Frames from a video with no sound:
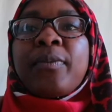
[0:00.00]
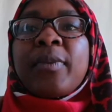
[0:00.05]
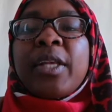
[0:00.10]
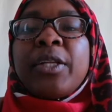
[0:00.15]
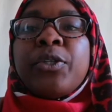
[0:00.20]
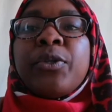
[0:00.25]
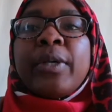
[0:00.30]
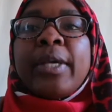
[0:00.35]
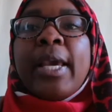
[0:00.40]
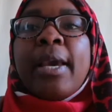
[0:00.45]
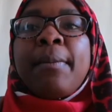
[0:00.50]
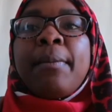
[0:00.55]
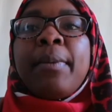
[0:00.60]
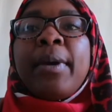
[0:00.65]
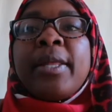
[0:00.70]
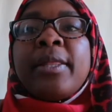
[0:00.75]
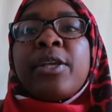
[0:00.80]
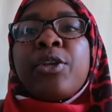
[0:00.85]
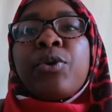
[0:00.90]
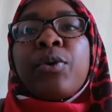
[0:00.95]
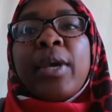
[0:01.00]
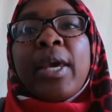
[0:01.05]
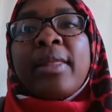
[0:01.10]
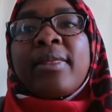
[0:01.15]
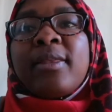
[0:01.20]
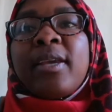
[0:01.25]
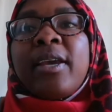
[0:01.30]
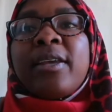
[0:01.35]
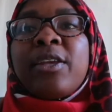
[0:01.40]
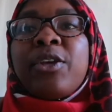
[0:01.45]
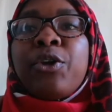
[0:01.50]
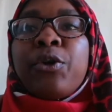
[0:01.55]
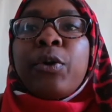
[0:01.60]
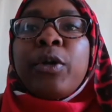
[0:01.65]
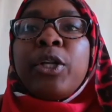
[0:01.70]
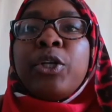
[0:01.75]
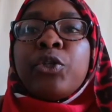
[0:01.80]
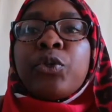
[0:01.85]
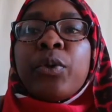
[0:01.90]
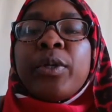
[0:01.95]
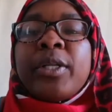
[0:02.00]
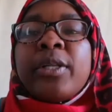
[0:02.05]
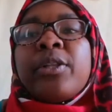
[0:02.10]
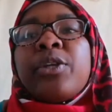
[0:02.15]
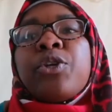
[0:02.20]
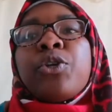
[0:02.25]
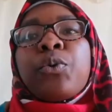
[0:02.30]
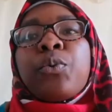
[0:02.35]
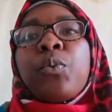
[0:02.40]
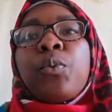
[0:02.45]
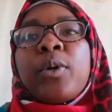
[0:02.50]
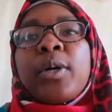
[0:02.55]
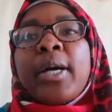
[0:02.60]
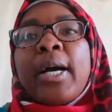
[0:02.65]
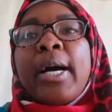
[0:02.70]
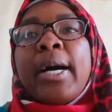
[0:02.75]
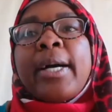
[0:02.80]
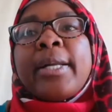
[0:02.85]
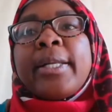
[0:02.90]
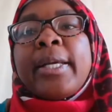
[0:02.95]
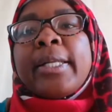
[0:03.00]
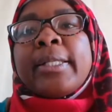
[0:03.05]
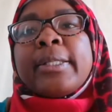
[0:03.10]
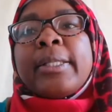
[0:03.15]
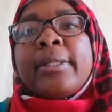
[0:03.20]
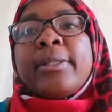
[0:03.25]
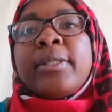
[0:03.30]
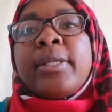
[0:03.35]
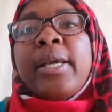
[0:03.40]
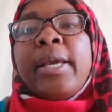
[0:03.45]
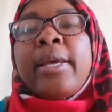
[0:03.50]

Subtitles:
GEMP, and then you get there and then you don't enjoy it and then you don't work hard at it